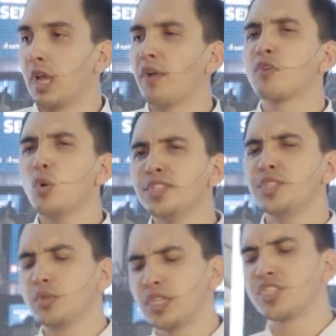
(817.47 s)
Of course,
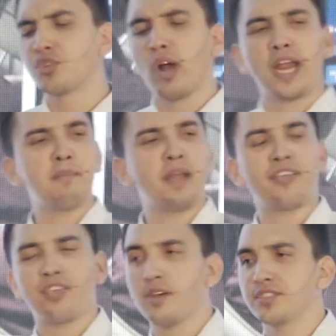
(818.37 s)
you can try and make
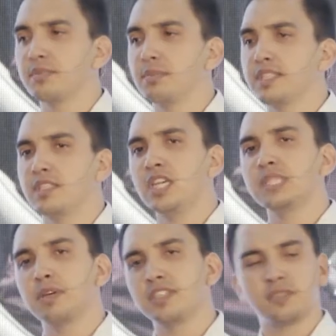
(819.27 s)
1,000 mistakes,
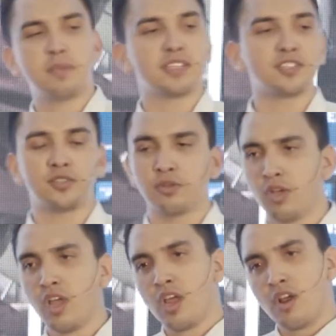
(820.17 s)
but it's better to
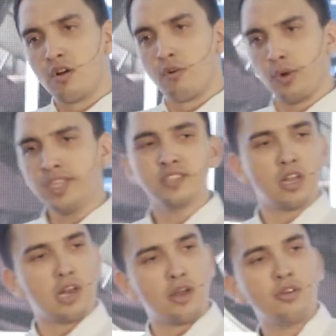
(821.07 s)
read,
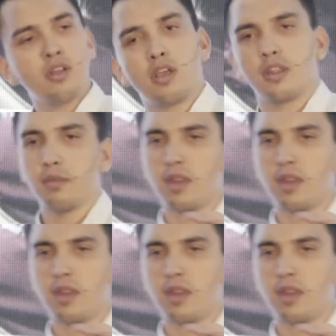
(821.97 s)
learn, and